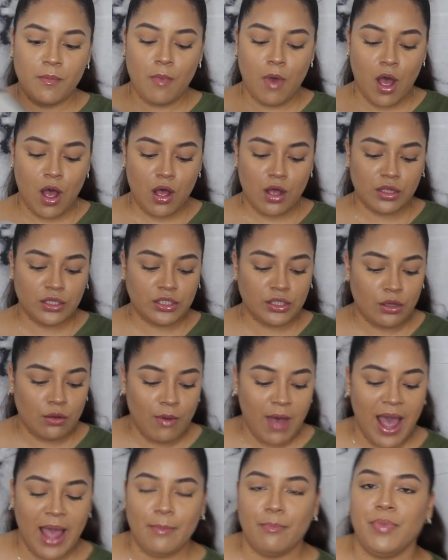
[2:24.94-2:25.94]
from
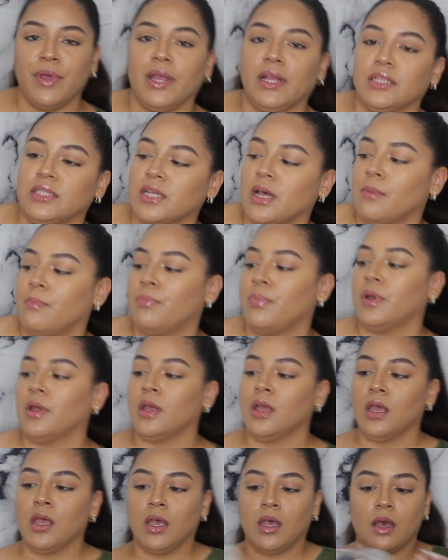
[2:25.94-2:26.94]
Aldo, I picked up
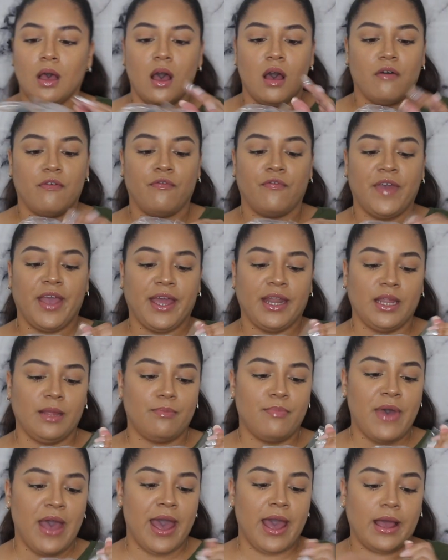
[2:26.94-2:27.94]
a
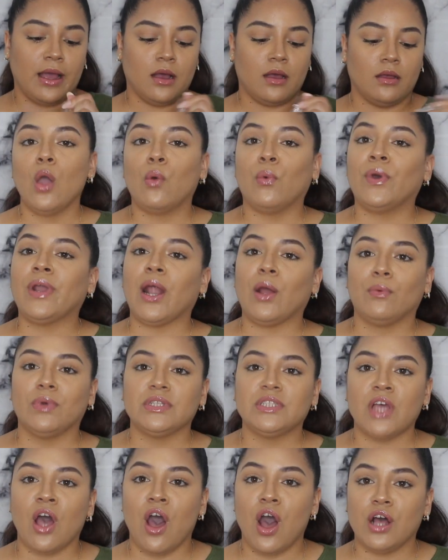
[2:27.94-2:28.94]
fanny pack. When I
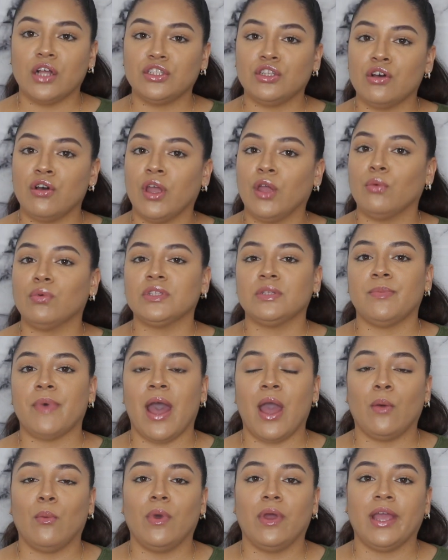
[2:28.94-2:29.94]
went to Aldo, it was
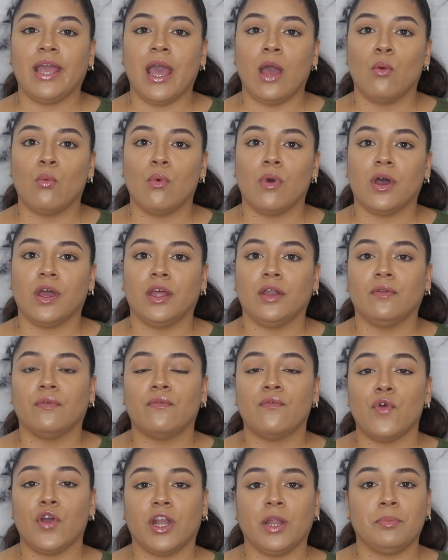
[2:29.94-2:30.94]
buy one get one,
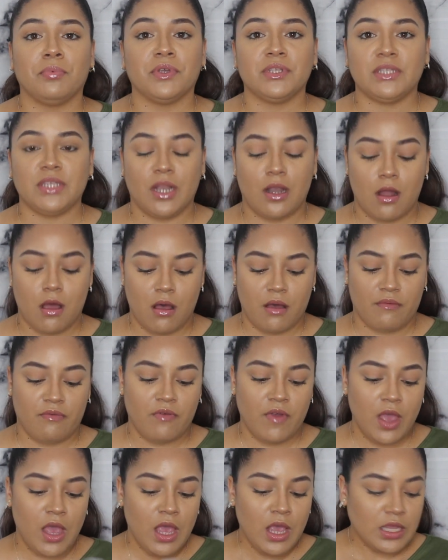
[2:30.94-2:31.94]
40%
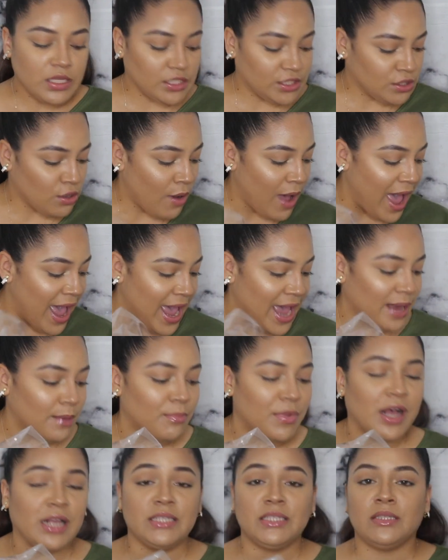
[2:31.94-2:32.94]
off. So I
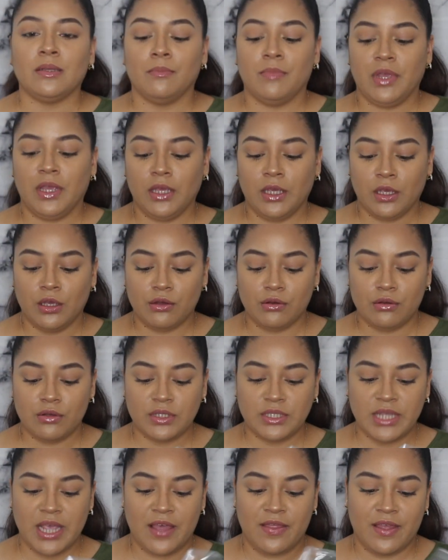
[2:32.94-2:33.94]
had bought some
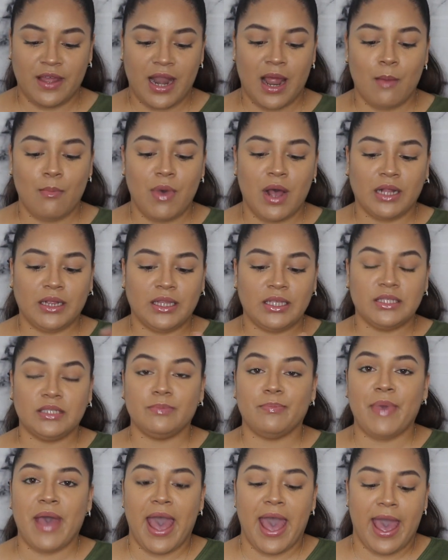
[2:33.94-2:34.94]
heels, and then I bought
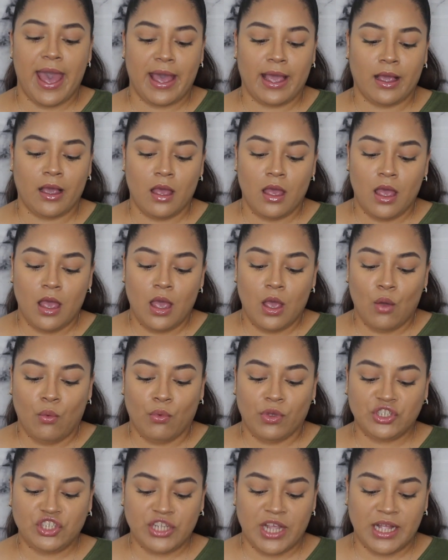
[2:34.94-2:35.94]
this bag,
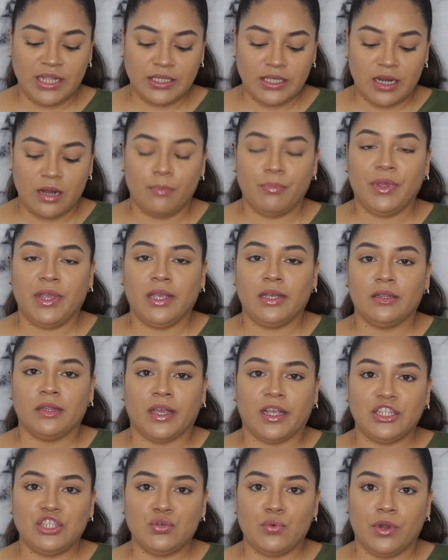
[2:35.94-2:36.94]
which ended up being
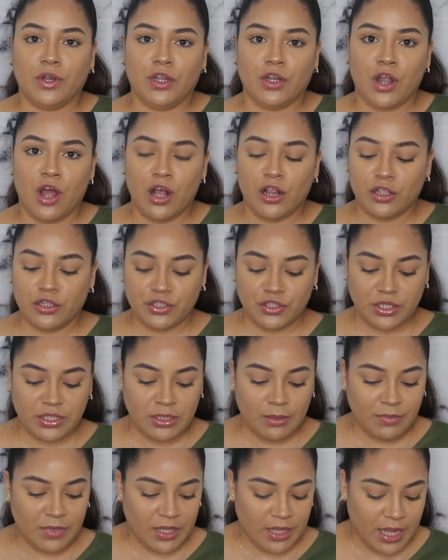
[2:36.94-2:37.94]
like $20 or
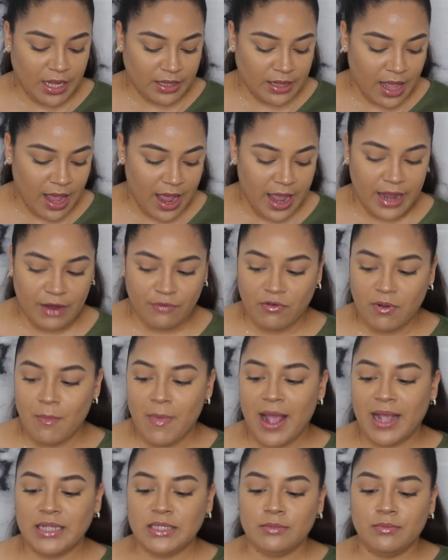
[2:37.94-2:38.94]
something like that. It
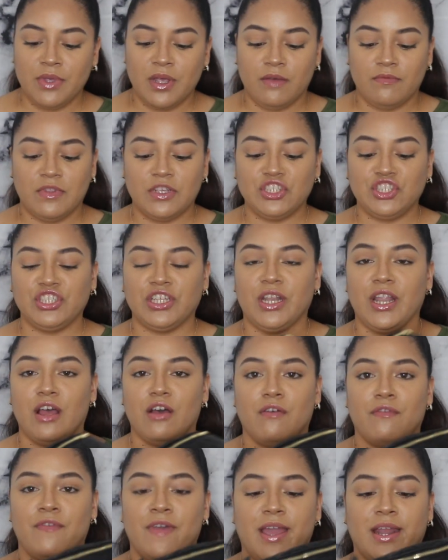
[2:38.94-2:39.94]
reminds me of the
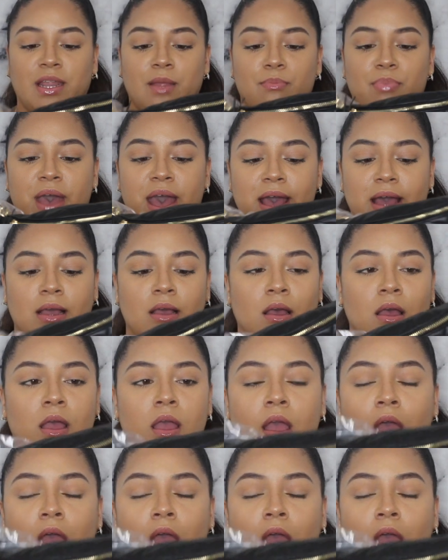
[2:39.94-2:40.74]
Chanel fanny pack.